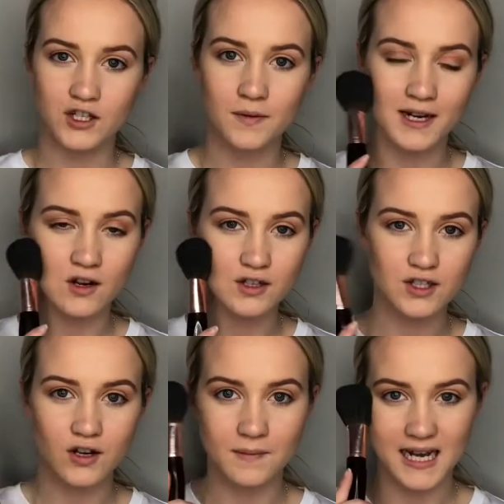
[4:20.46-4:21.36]
Make sure my
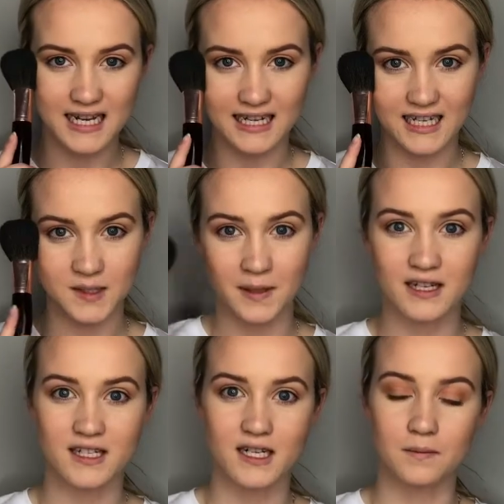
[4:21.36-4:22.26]
contour and my highlight is
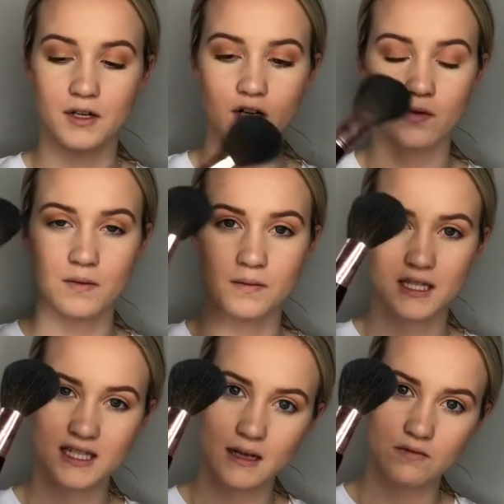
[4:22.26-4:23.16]
blended in. I'm going to go in with
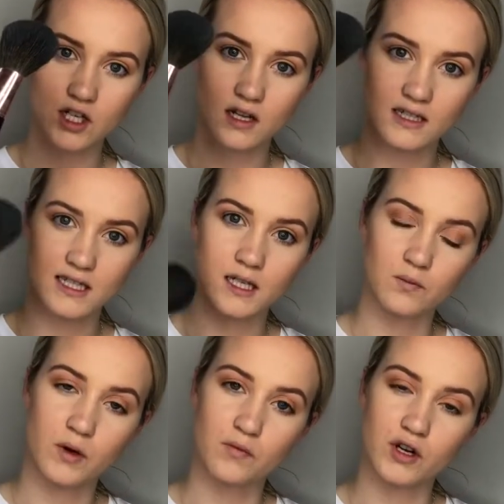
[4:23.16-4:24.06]
the same Charlotte
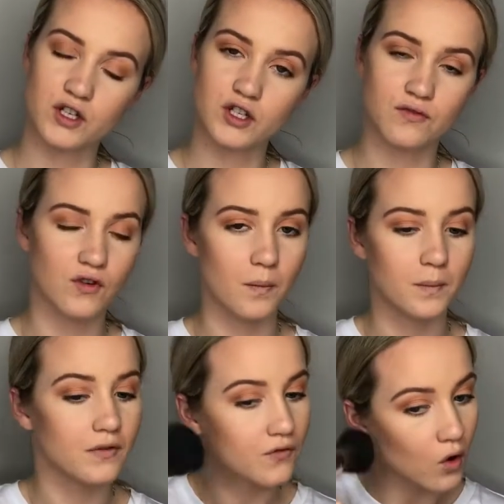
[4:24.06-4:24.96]
Tilbury brush
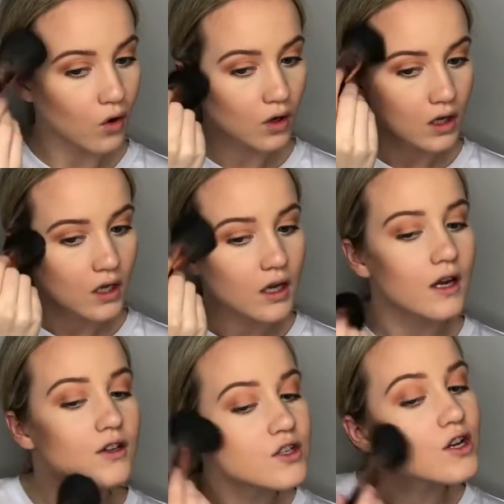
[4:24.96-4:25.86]
from before
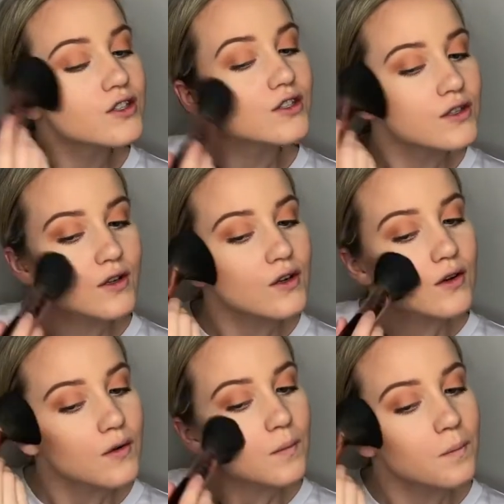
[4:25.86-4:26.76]
and just
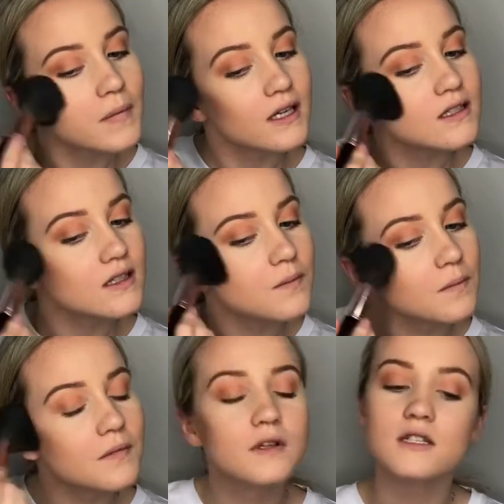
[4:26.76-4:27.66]
mix
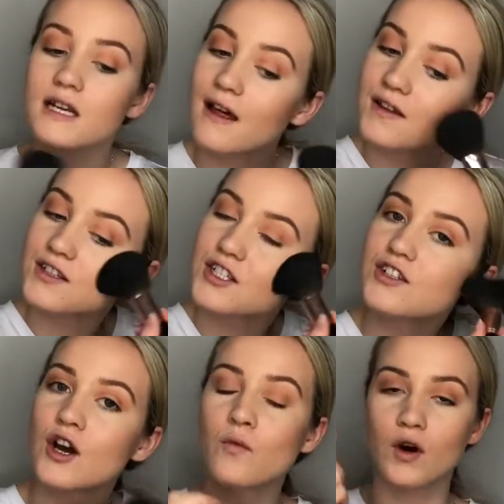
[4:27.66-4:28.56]
them together because
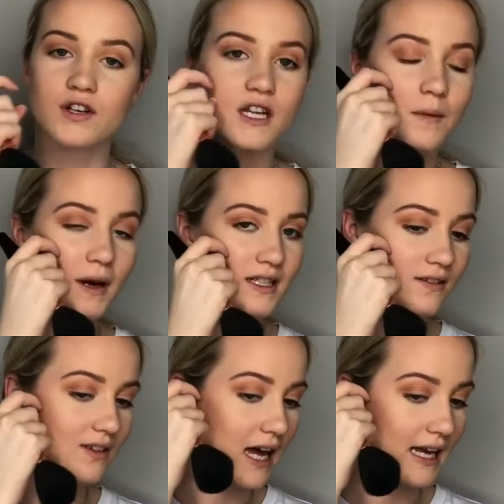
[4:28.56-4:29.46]
you don't want a
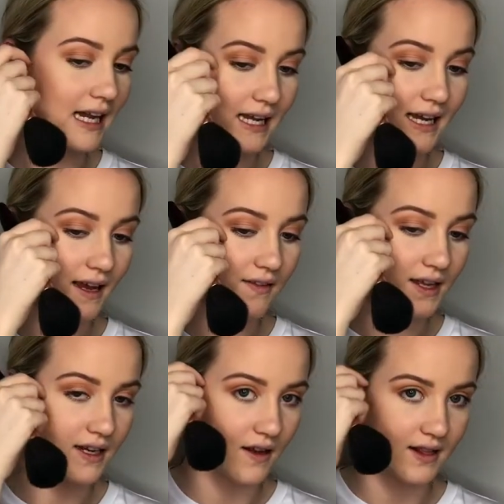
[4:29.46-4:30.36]
massive line here and
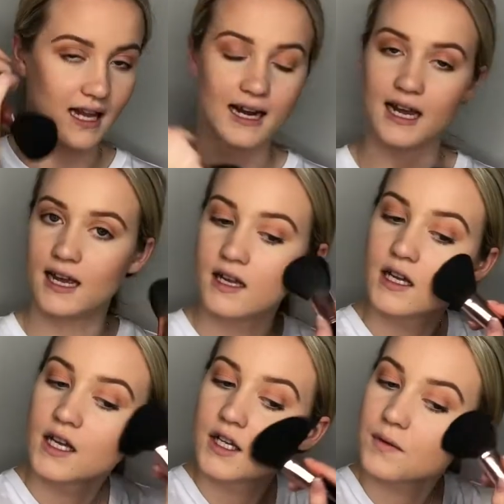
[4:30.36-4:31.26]
then another line here.
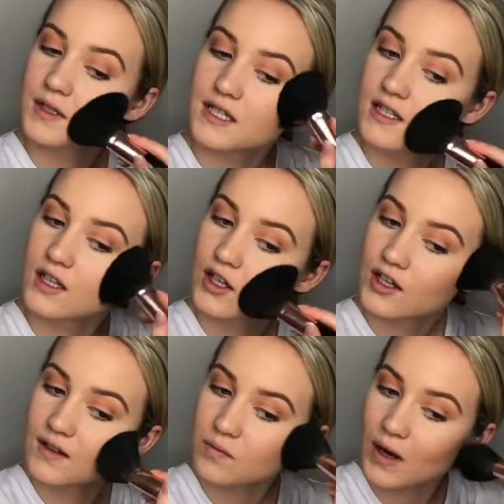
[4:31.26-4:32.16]
You want it to
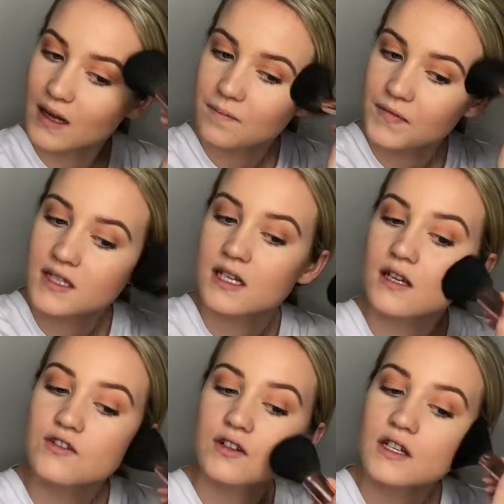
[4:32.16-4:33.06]
look, well, as
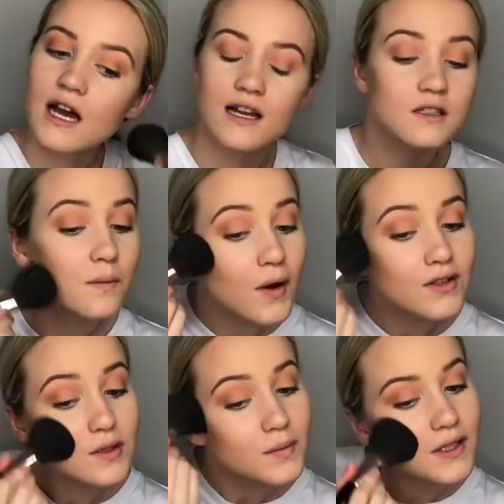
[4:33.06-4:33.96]
natural as
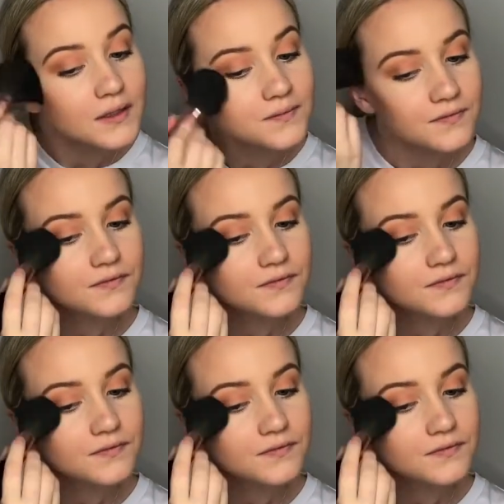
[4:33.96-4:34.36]
possible.